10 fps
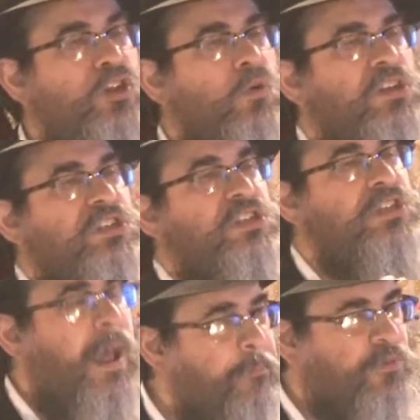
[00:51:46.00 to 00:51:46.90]
you
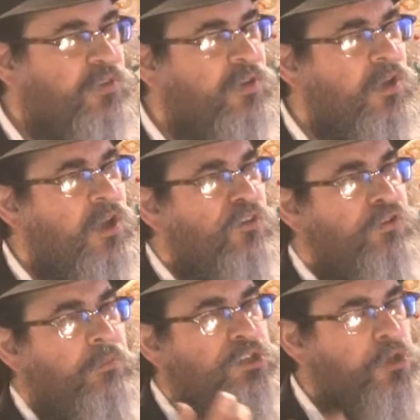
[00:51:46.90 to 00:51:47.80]
accept
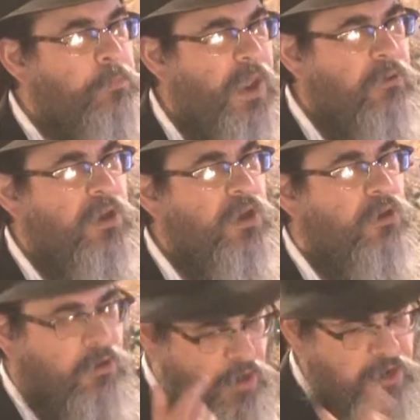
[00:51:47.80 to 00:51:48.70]
from a
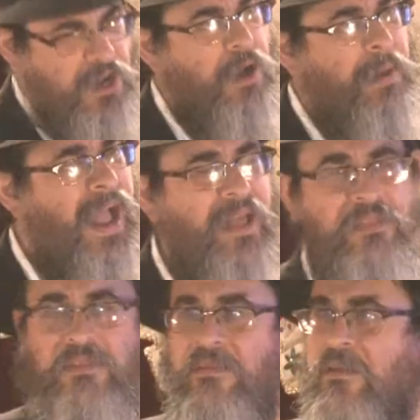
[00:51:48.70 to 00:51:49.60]
superior and a
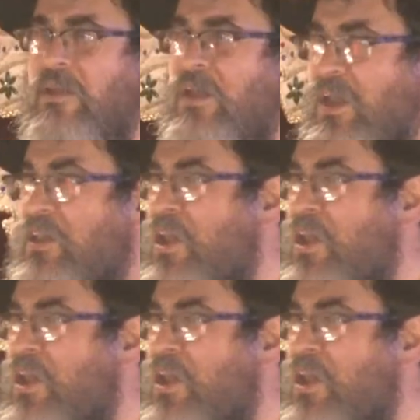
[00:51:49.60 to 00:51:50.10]
command. In